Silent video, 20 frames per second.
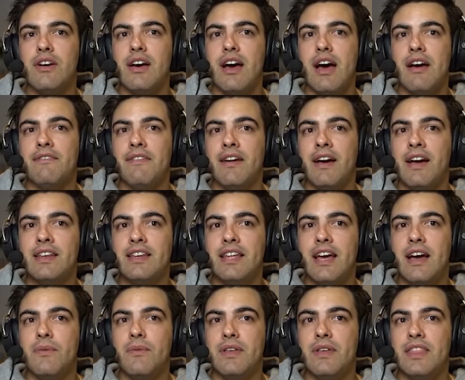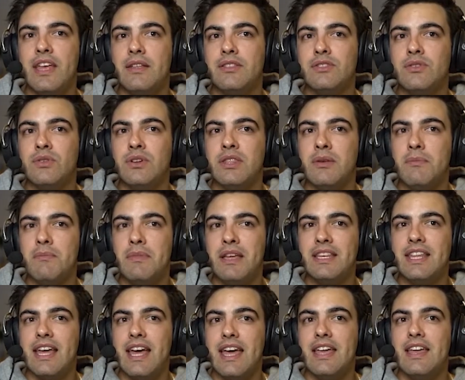I find out when they're doing the
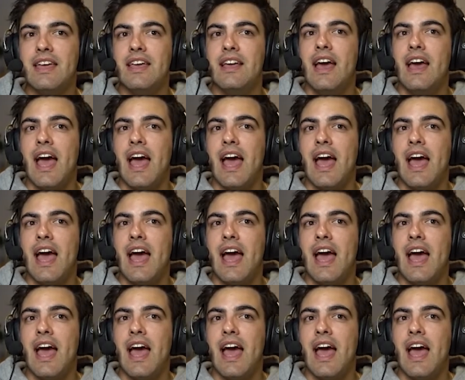mint date,